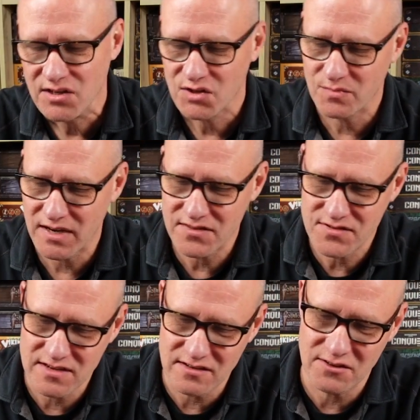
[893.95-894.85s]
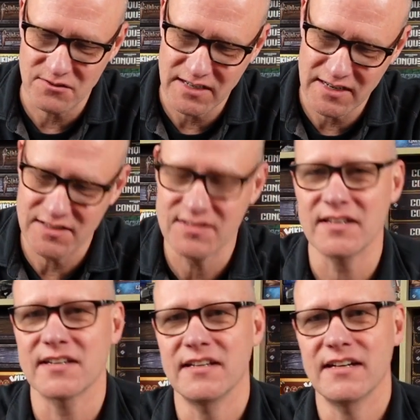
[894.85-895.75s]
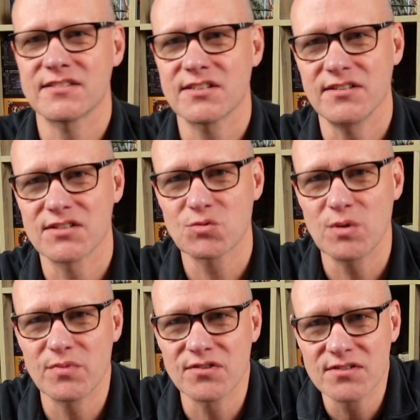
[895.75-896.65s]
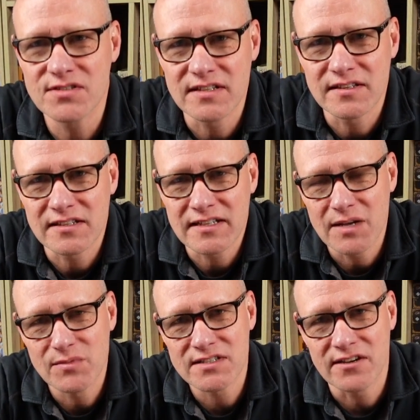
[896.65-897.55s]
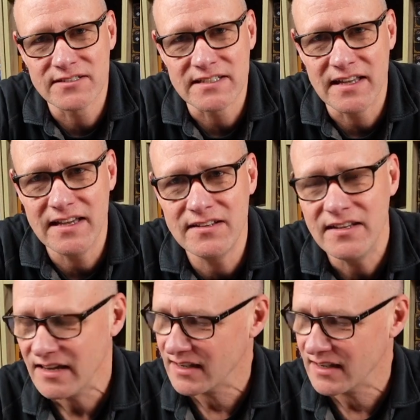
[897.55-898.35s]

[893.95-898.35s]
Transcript: You may think, oh, any second now it's going to sweep across and the game is going to end.